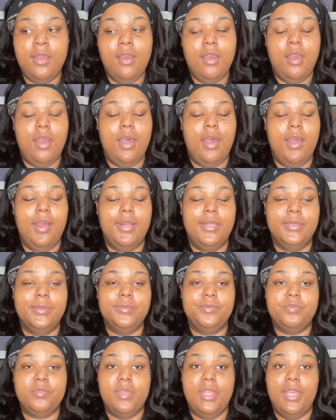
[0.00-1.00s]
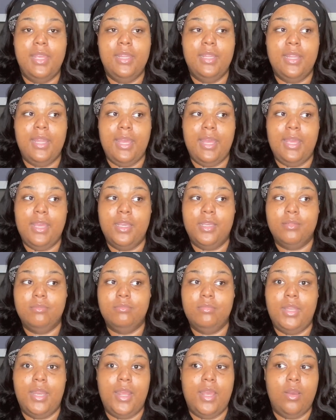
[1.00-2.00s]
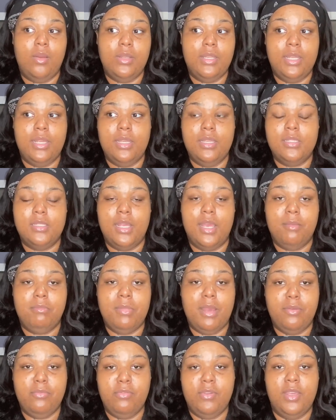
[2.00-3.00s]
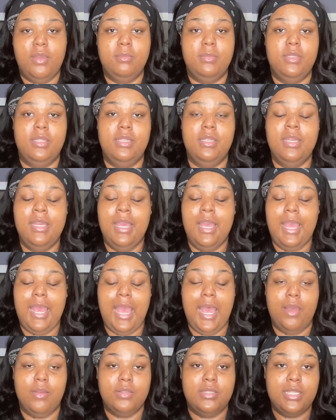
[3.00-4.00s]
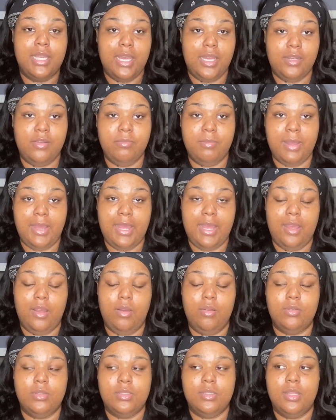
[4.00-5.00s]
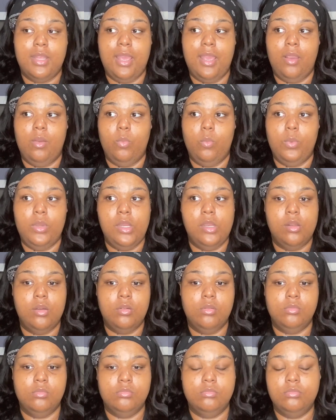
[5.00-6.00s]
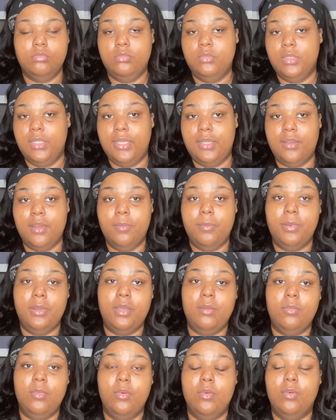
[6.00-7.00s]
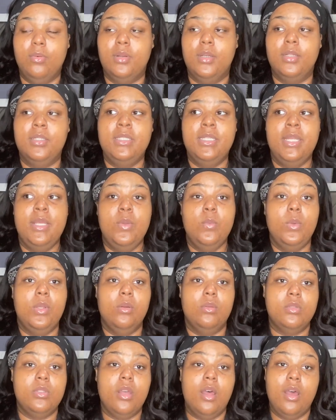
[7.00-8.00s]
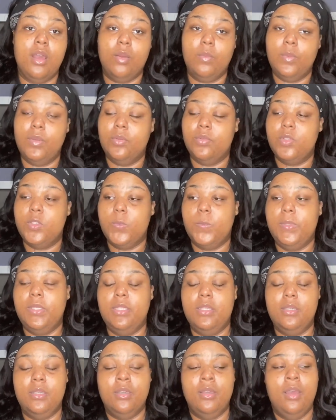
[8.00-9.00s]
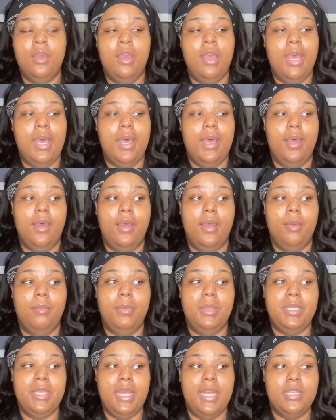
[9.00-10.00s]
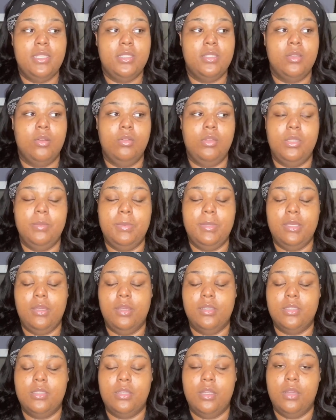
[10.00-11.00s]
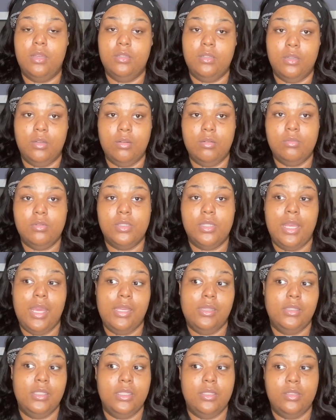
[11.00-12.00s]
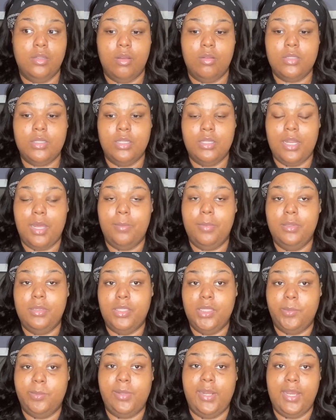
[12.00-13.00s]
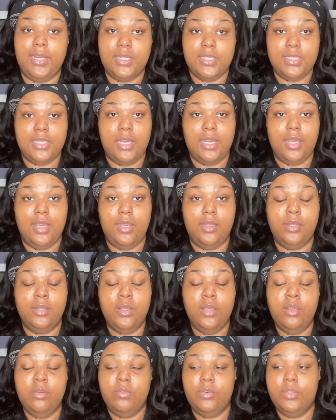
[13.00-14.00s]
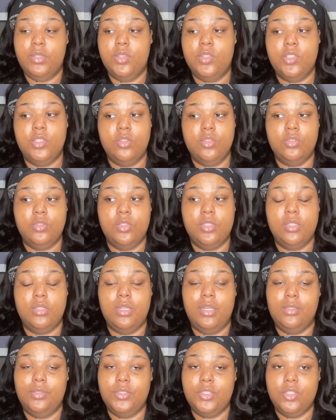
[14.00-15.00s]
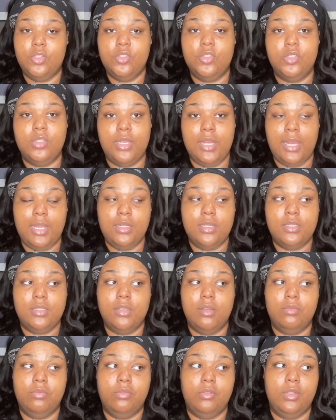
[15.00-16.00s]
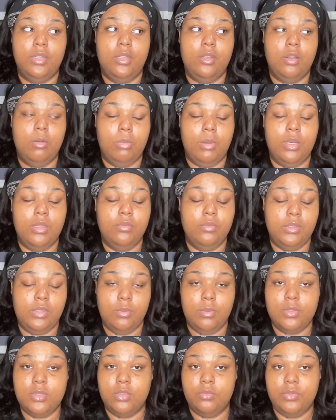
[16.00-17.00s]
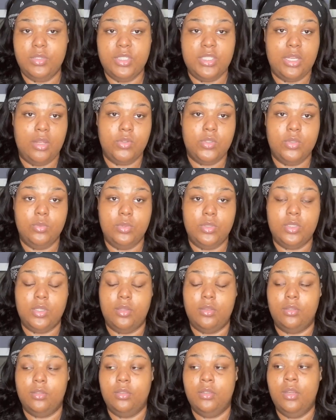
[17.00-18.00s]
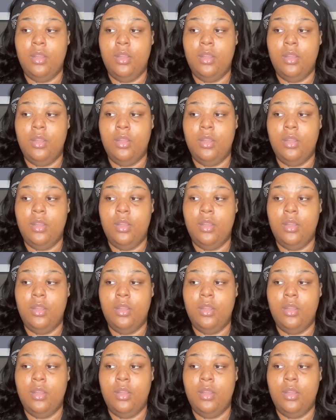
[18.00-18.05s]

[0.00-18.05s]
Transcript: And like nowadays, like my family outside of my house, like we don't link up anymore. We don't talk, we don't speak. And that's solely because of the adults. Like the adults could not put their pride aside for their children, so now their children kind of suffer, and nobody really wants to reach out to each other.